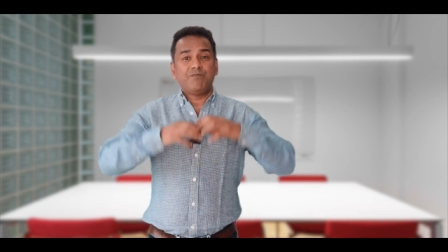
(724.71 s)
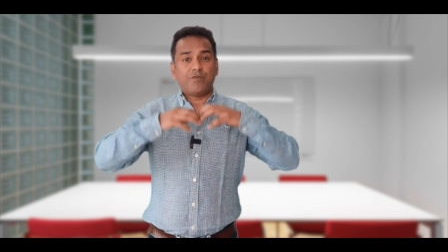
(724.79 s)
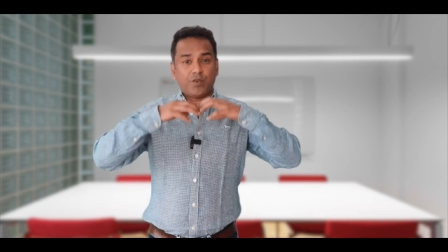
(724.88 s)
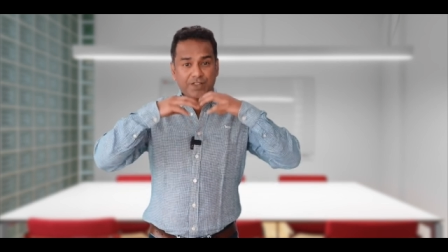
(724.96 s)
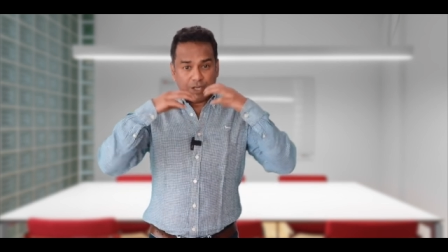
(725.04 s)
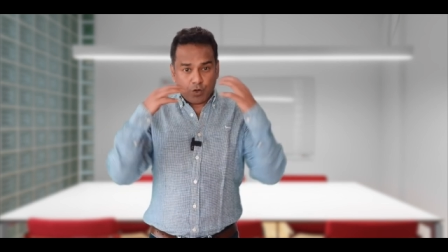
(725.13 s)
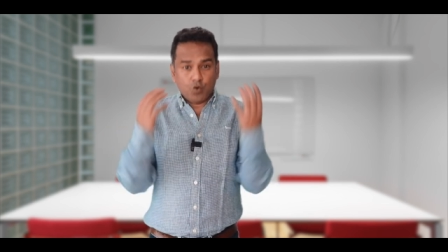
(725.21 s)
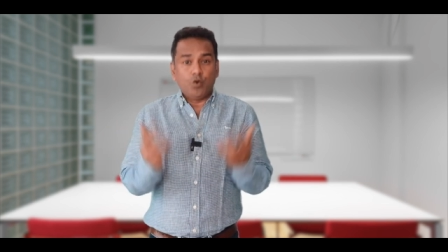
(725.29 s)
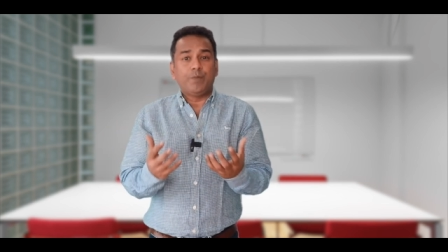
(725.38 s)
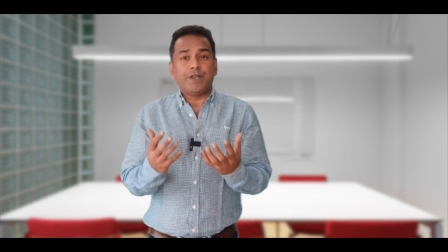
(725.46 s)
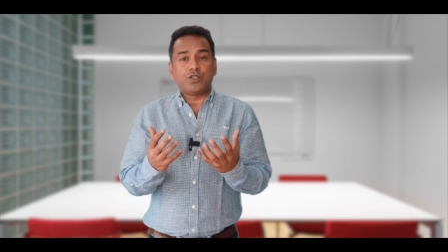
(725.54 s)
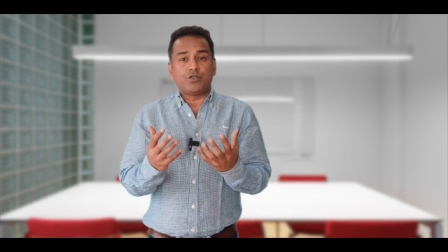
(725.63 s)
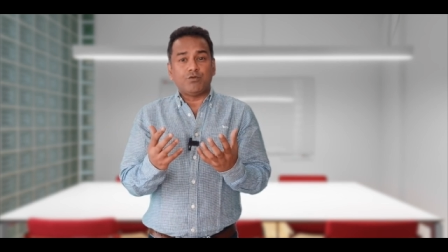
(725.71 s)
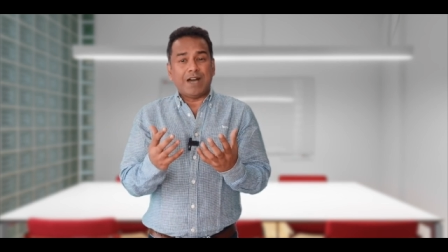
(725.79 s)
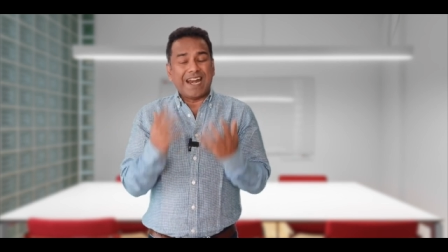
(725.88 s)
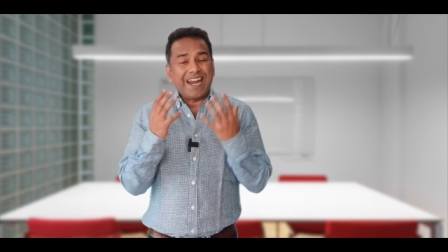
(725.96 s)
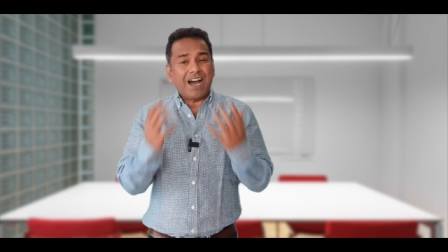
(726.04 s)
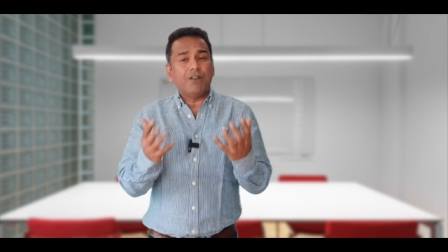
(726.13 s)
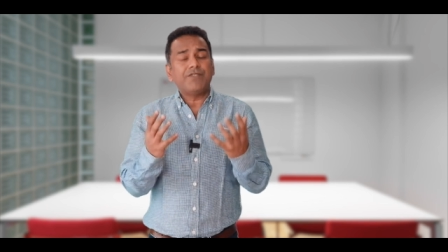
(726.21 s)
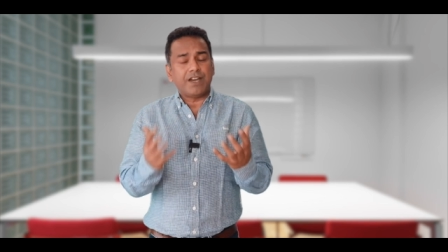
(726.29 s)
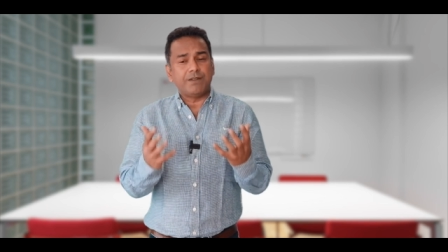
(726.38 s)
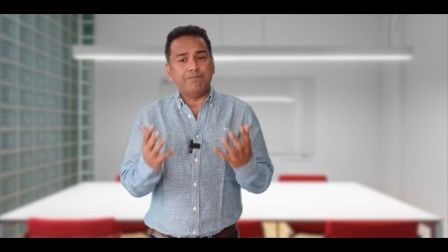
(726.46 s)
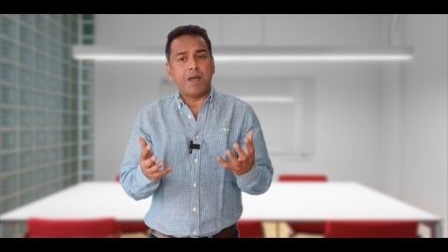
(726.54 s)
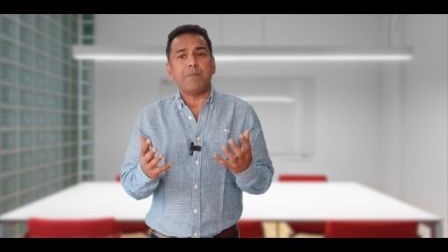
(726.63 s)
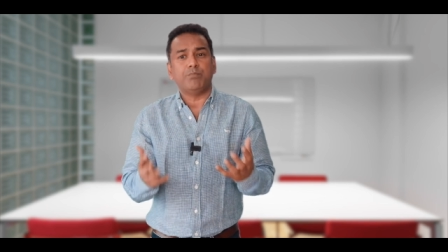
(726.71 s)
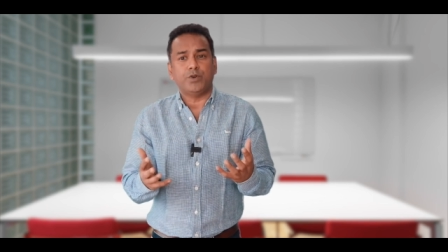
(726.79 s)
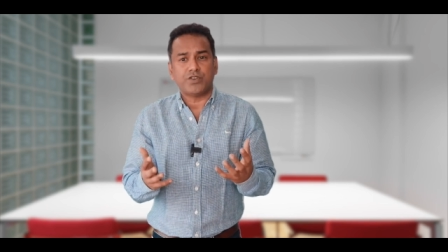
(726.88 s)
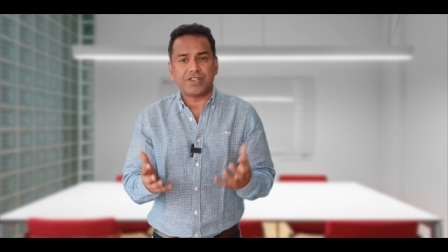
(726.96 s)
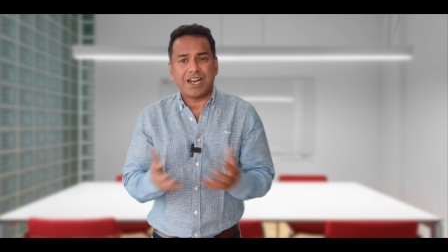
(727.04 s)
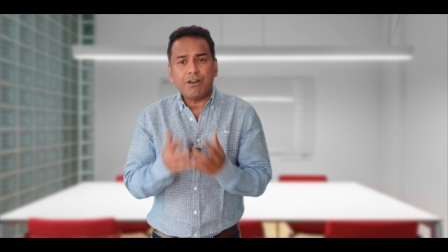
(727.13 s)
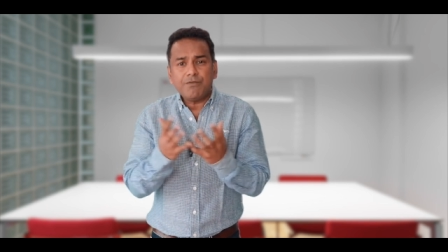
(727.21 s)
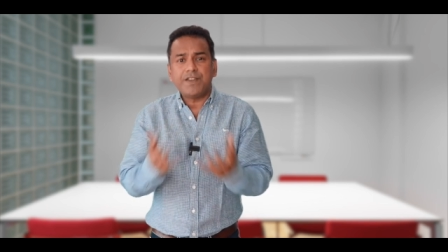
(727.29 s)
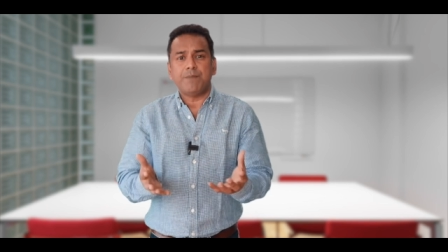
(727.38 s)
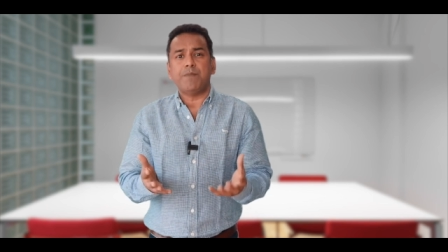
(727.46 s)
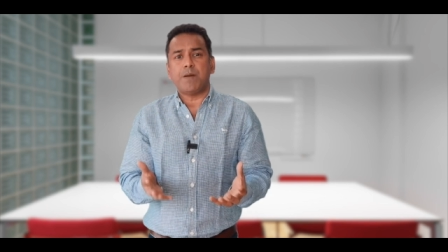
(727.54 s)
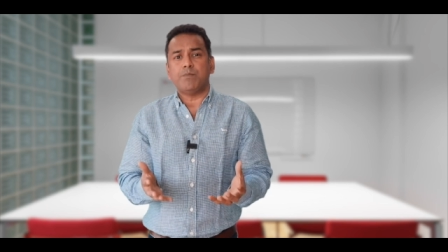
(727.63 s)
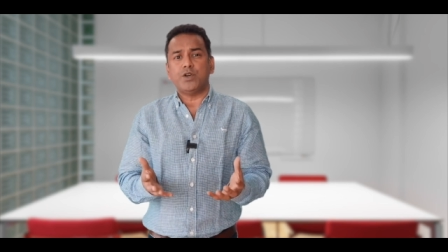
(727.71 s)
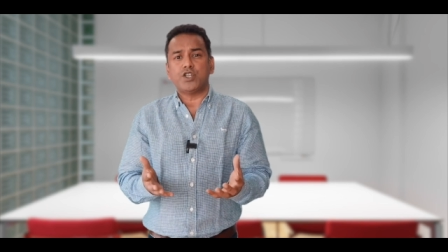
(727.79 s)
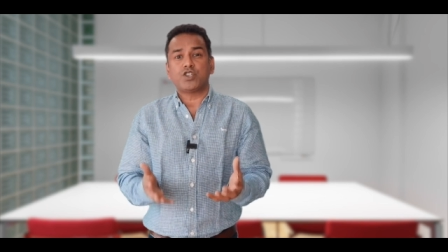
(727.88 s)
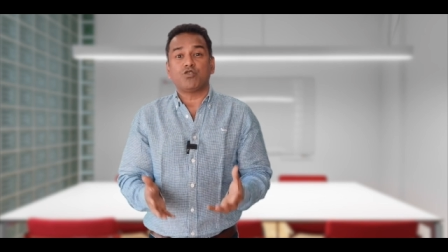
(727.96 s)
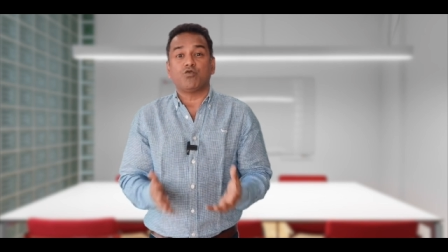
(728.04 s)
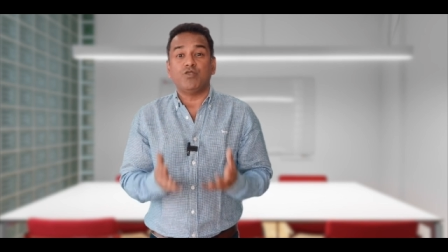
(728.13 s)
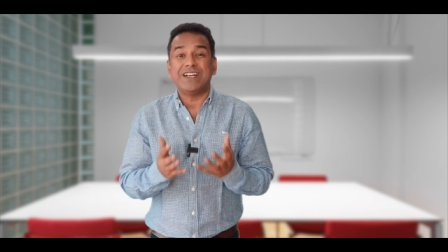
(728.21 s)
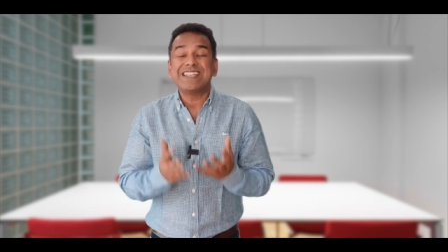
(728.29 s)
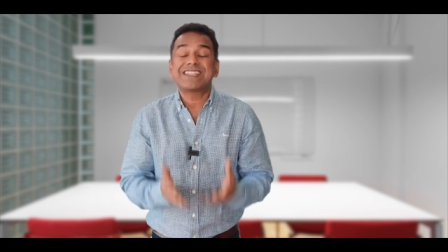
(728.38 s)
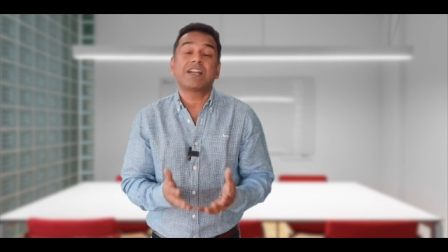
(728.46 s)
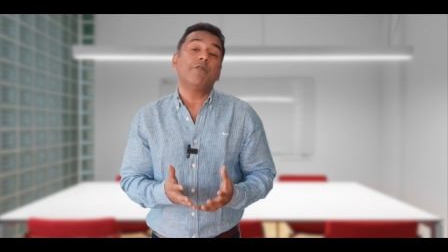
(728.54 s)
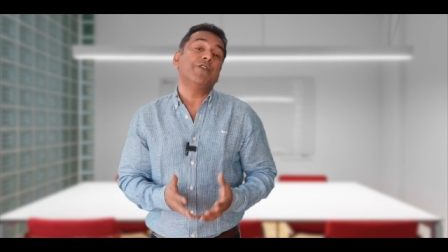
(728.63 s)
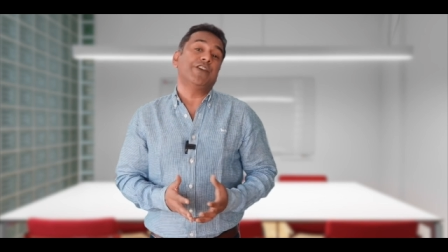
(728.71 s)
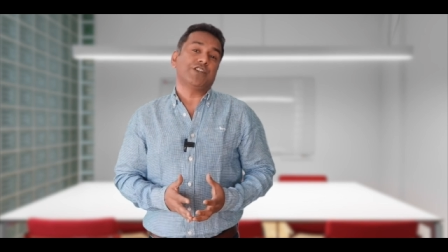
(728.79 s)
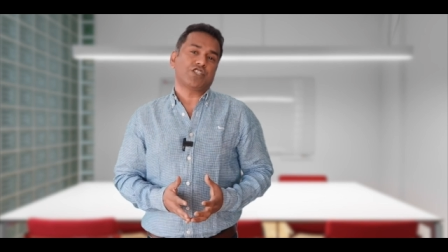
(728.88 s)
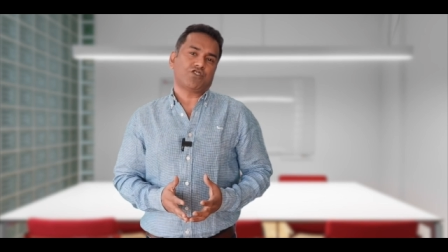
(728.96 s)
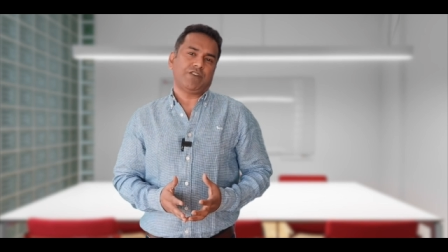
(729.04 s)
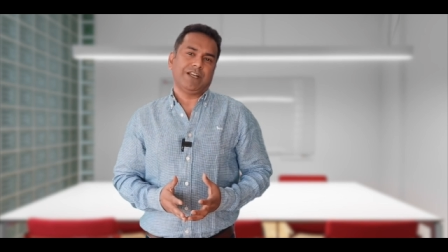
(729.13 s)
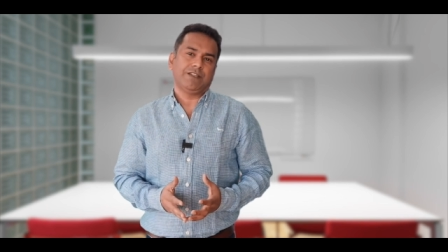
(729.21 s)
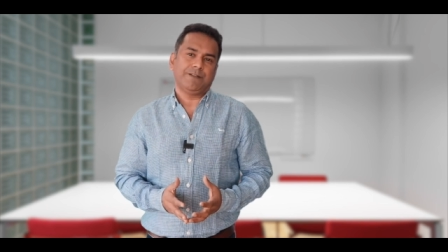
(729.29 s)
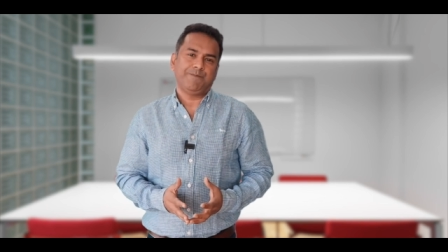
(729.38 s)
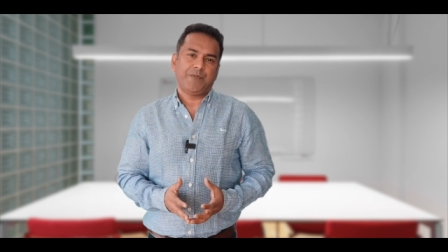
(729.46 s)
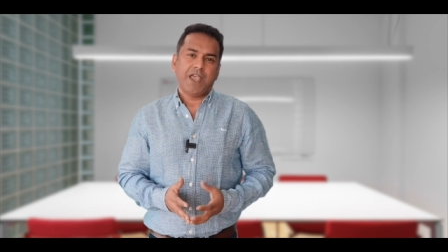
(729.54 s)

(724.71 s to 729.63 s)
for the group is to allow that members, allow their members to discover their strength